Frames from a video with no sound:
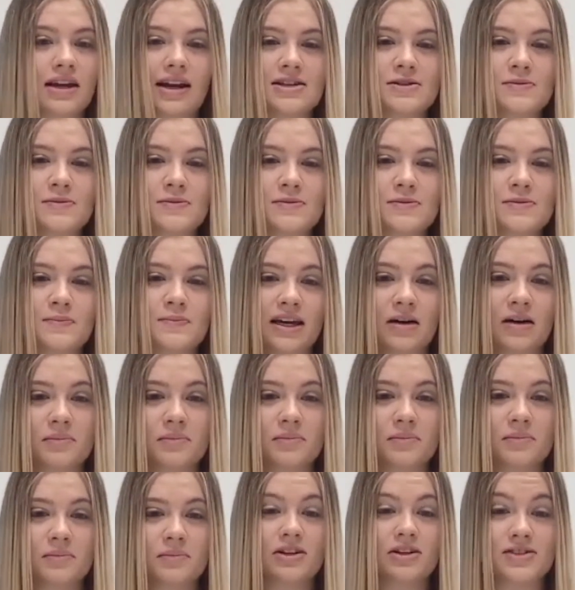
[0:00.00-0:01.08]
And as being
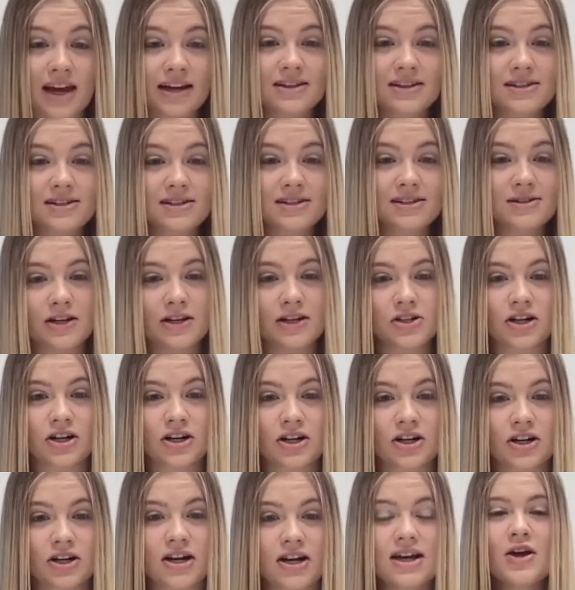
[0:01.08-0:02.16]
a political science
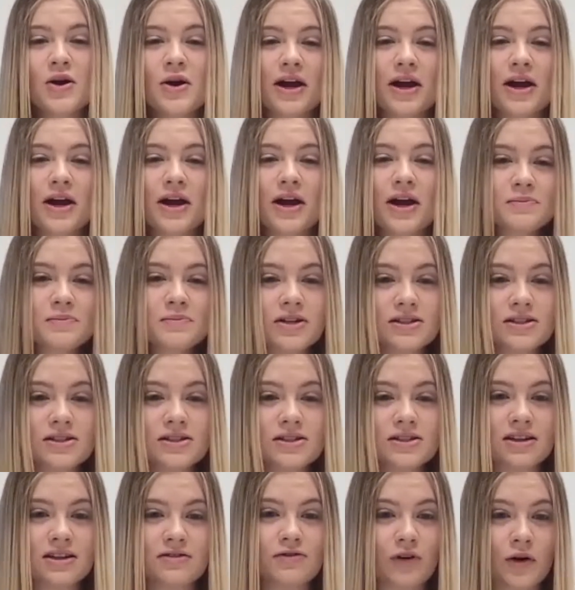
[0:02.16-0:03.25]
major, it's
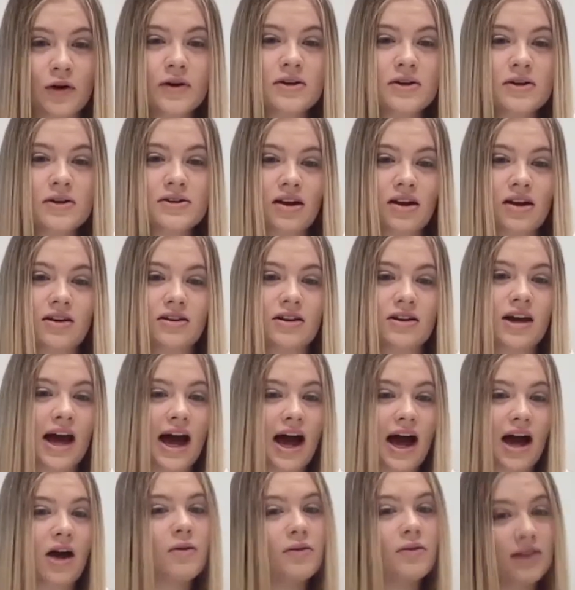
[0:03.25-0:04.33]
important to focus on
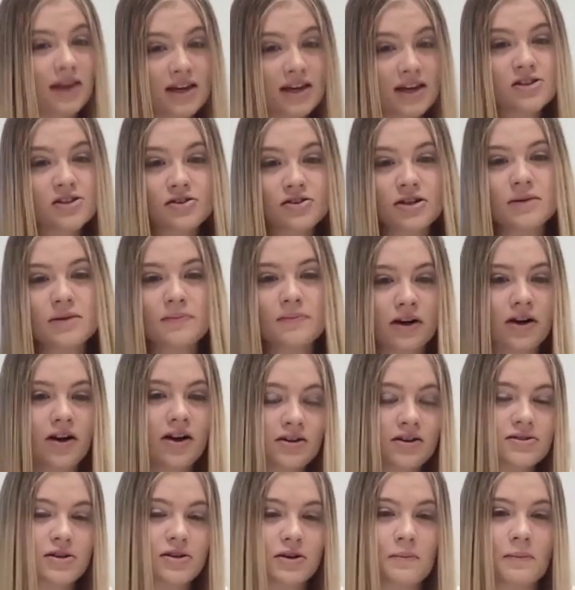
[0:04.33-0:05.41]
the history, but
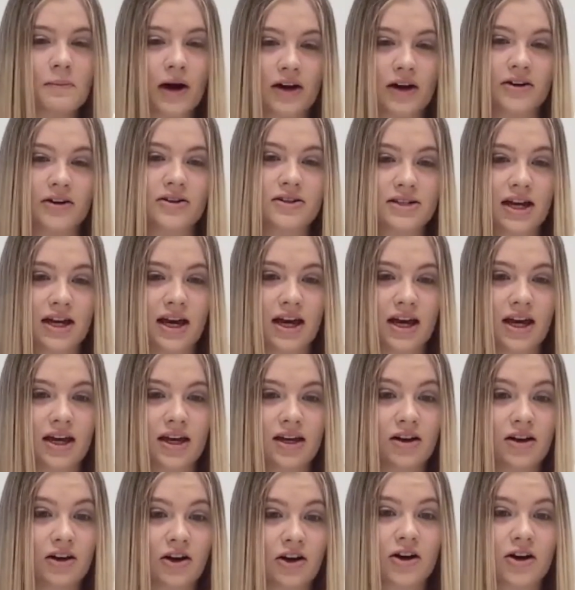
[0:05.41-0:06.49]
also modern day
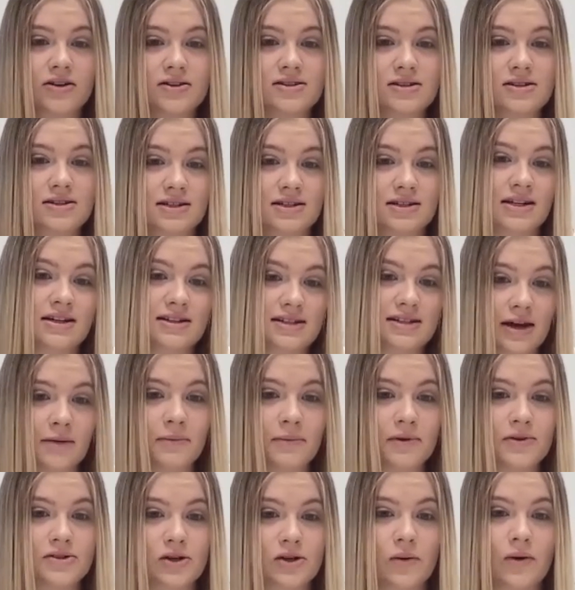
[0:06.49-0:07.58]
occurrences and
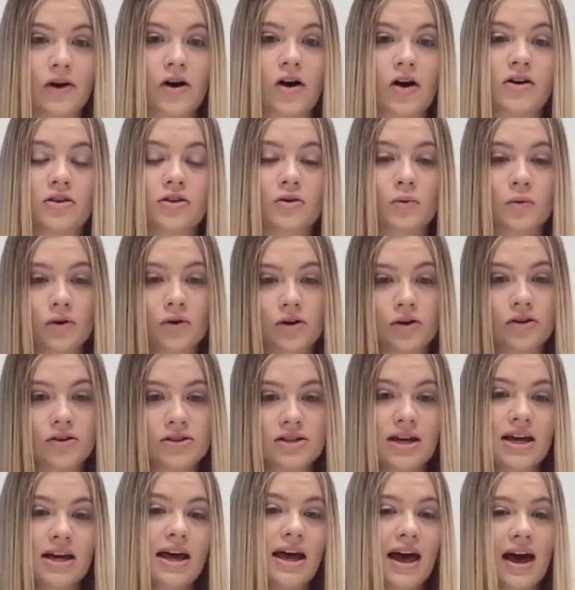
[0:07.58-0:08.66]
examples going on in the world.
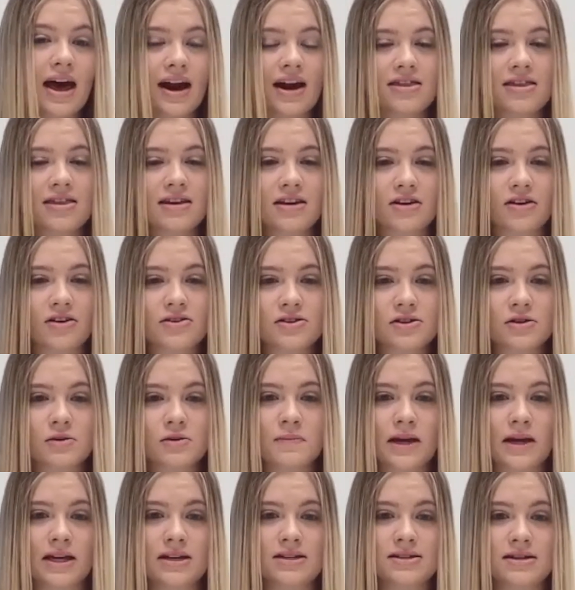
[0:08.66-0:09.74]
And I think it also
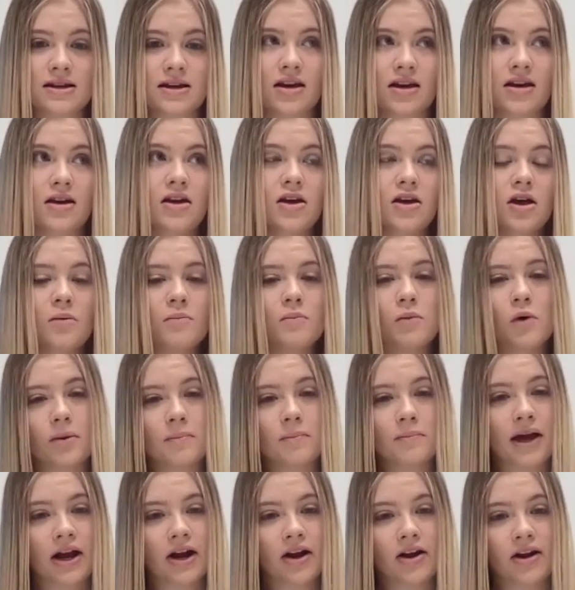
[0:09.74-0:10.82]
makes it more
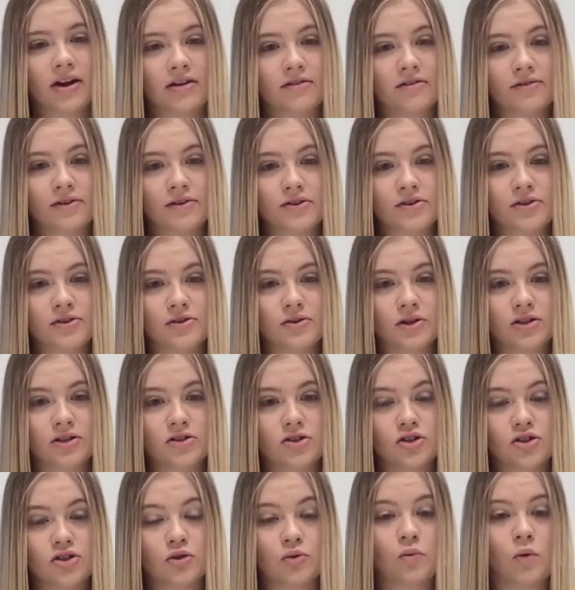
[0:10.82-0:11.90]
imperative for
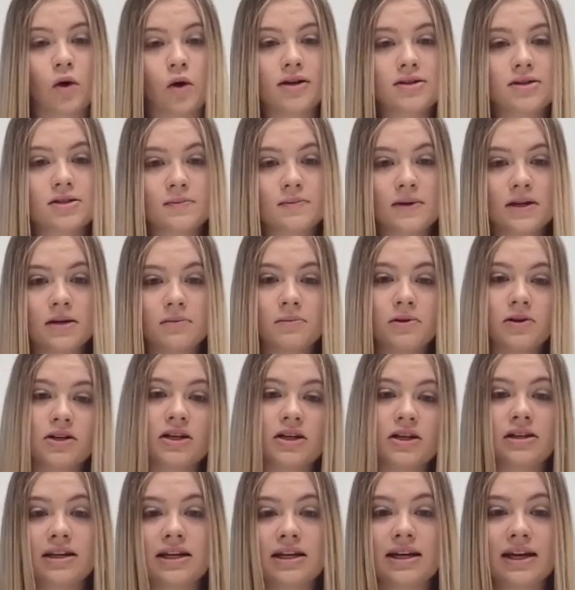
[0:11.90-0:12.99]
students to want to be
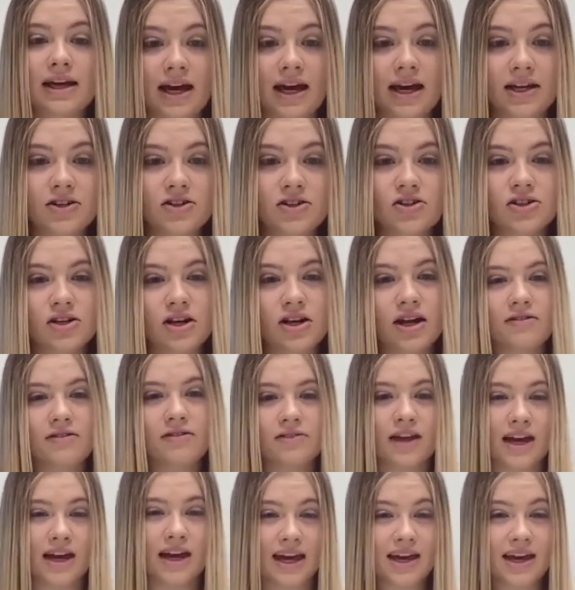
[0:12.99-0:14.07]
politically engaged if
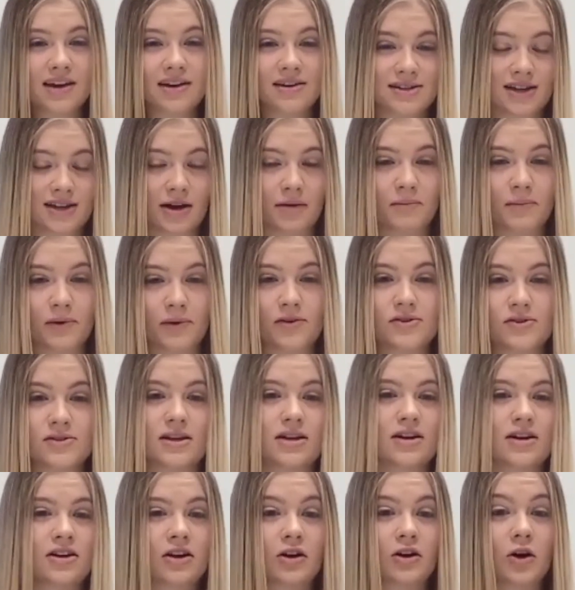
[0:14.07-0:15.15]
they get examples that
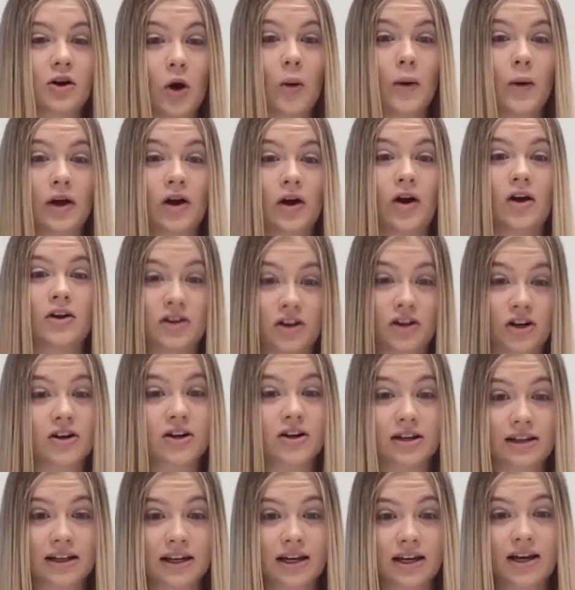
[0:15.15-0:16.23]
are going on
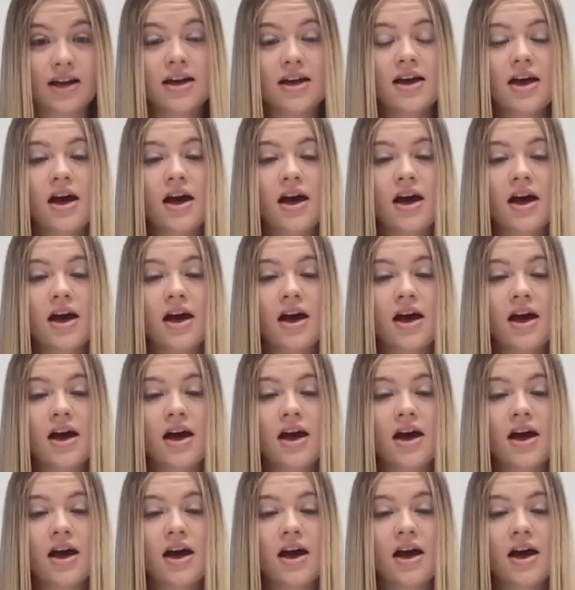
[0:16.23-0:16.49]
currently.